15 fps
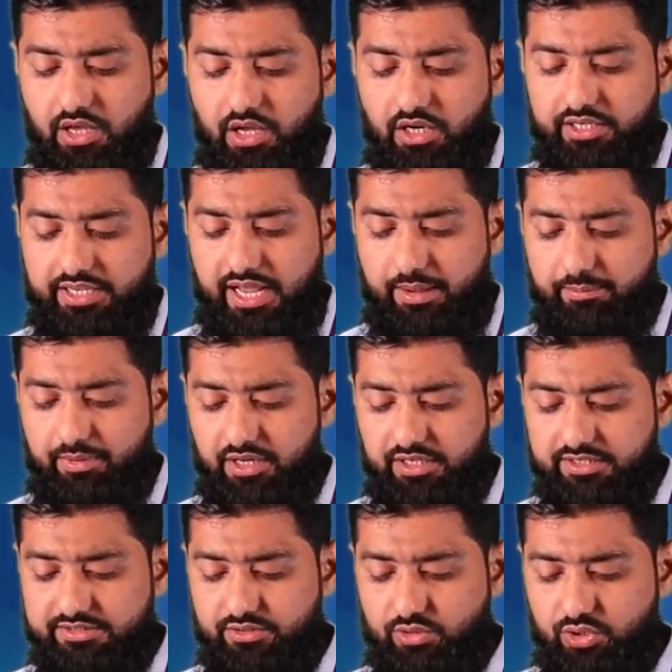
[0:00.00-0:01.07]
table
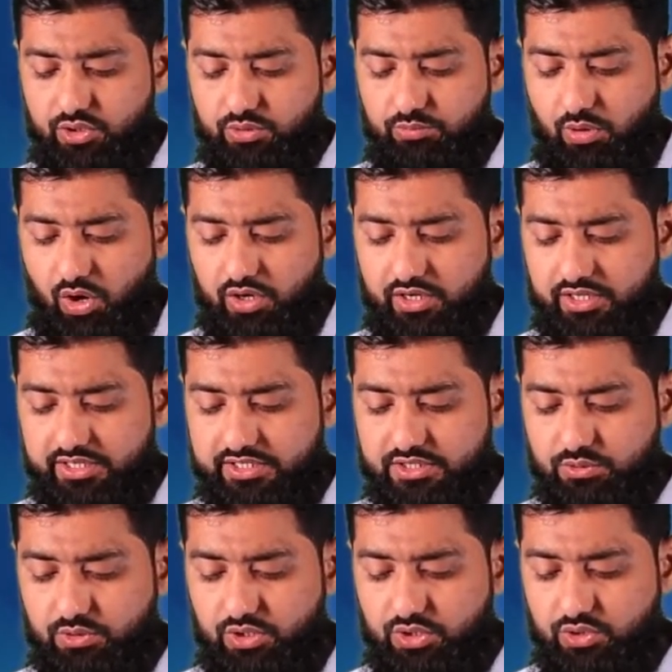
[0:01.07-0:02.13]
is equal to border is
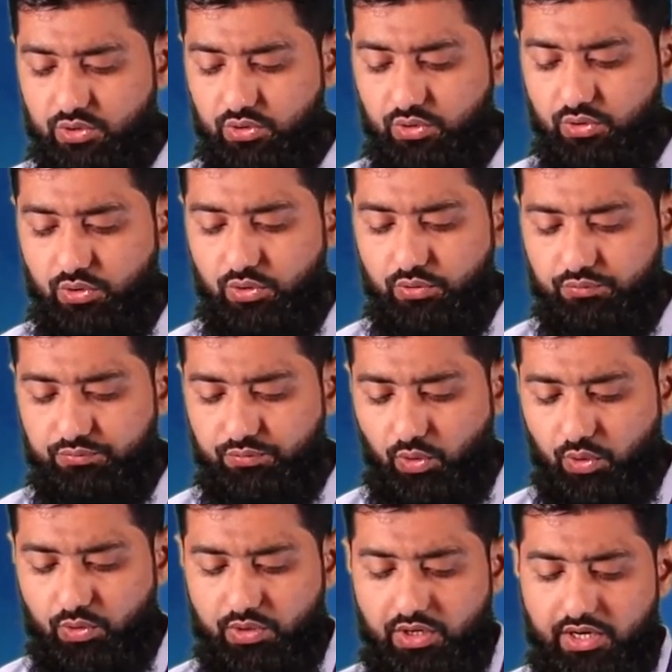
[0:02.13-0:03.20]
equal to
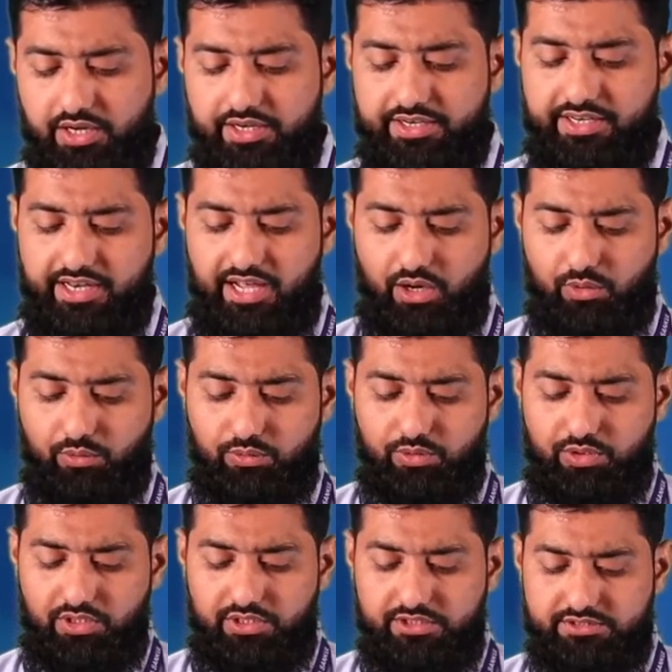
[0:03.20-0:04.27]
4. Now
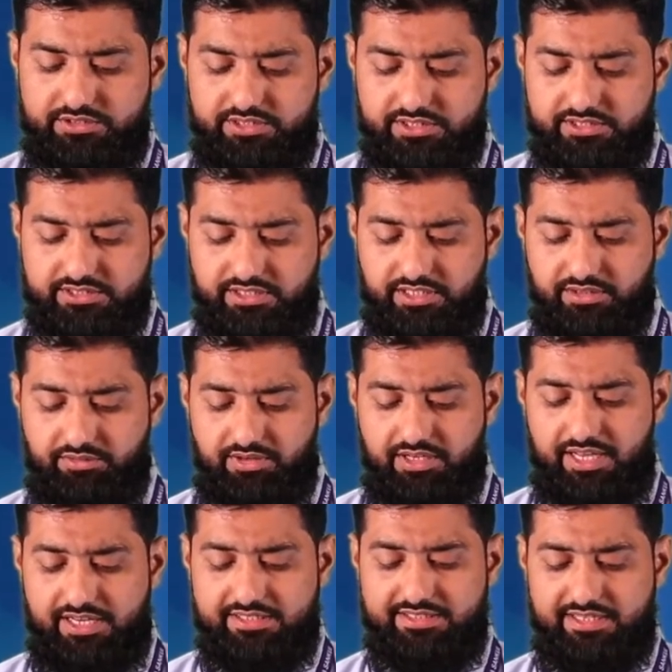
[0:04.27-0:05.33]
just in our
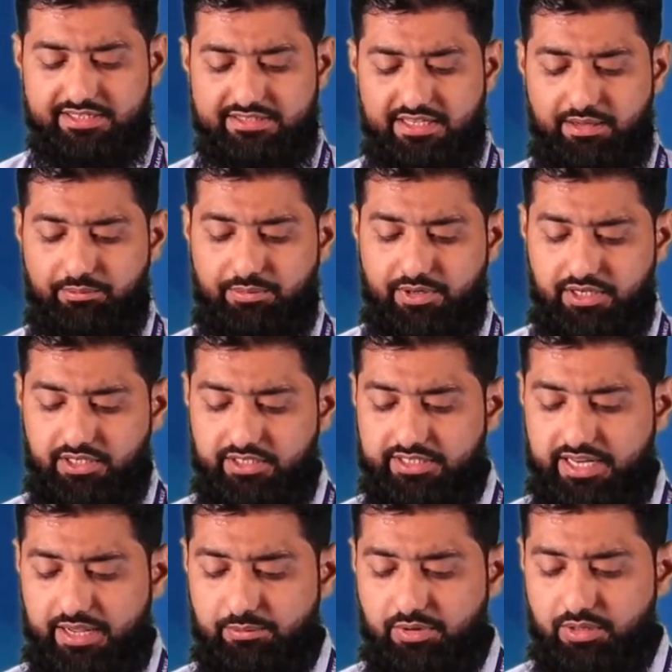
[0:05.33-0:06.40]
last example,
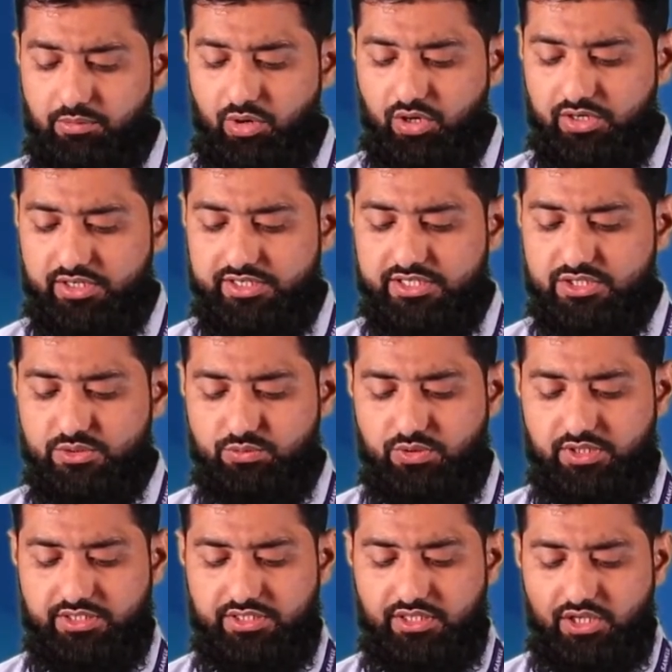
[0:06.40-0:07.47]
table border is
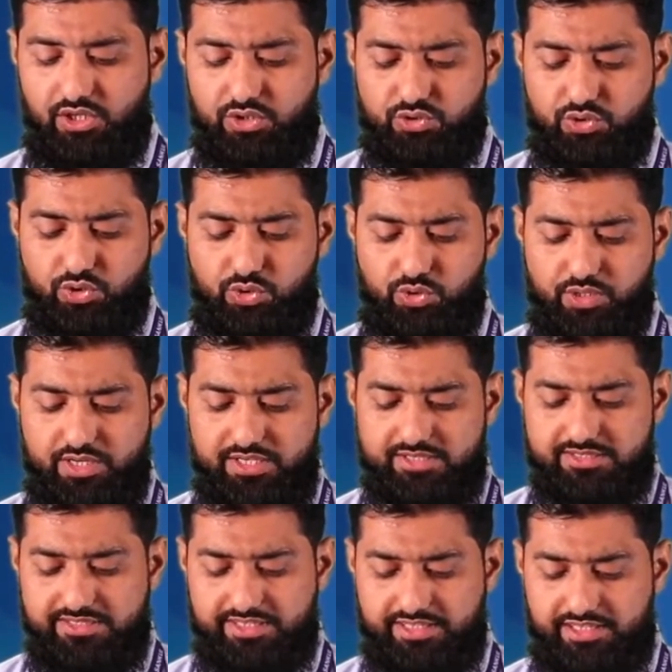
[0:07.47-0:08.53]
1. So you can
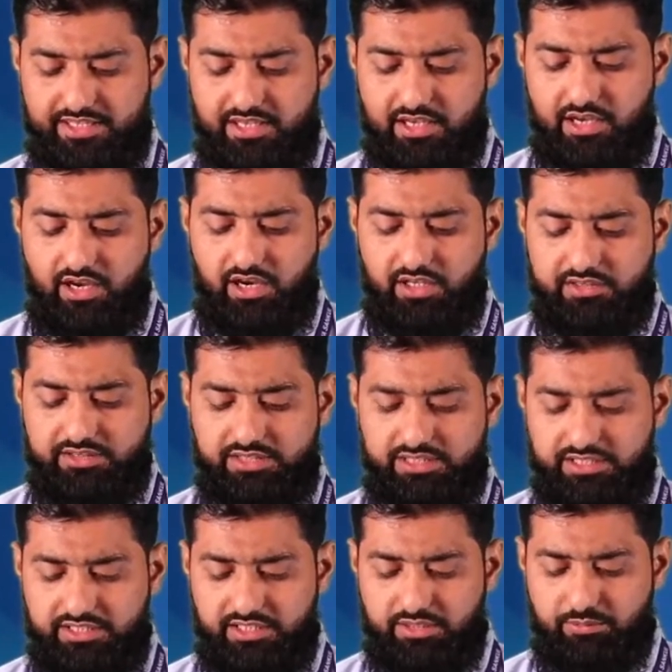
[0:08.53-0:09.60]
see a
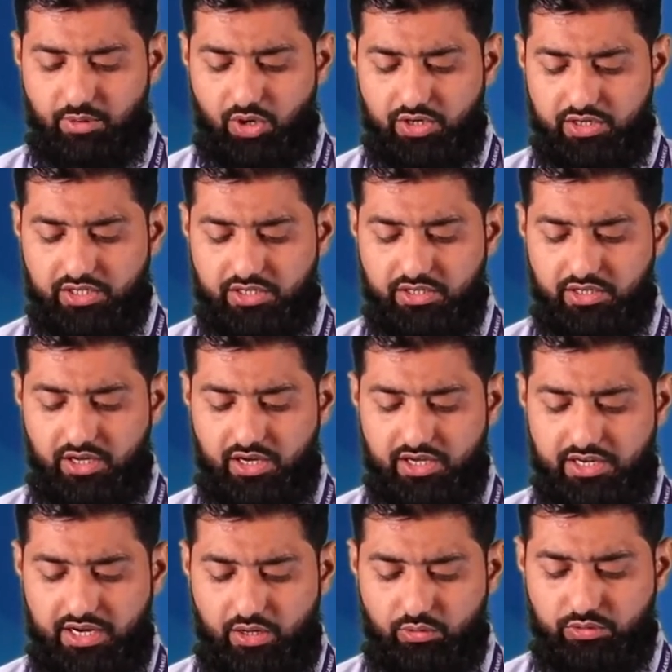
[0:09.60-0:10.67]
thinner border
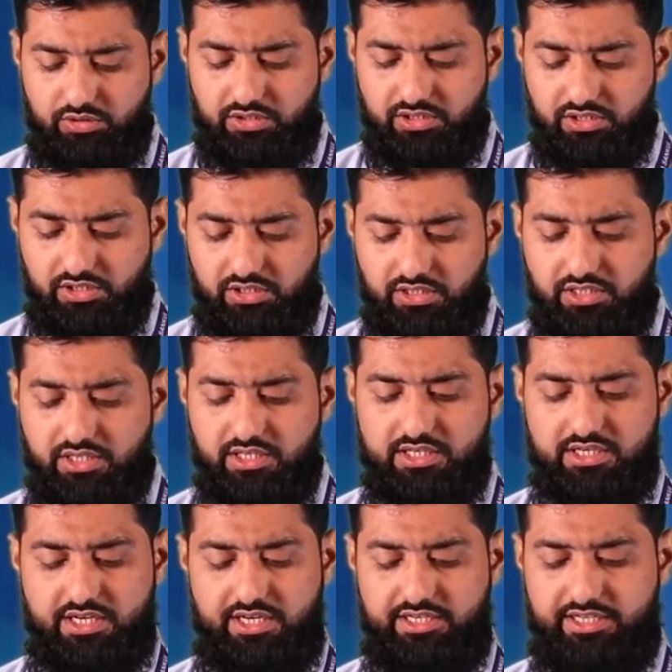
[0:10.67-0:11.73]
around the
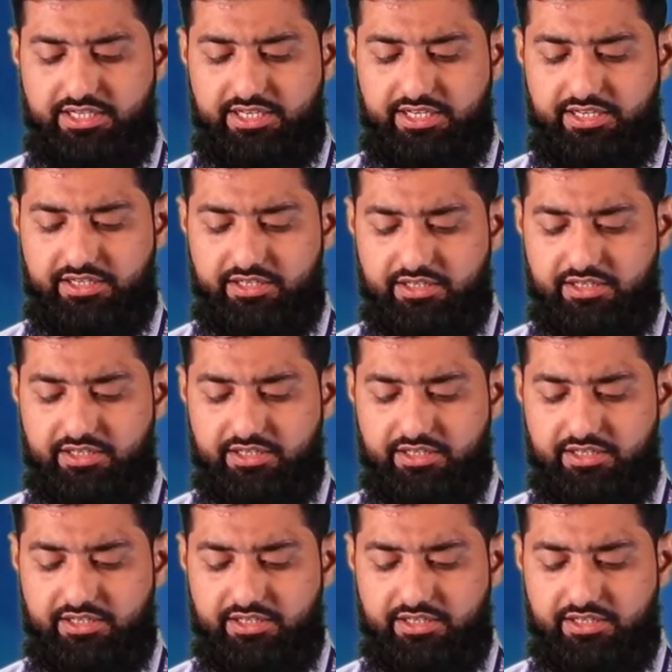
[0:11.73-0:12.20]
content.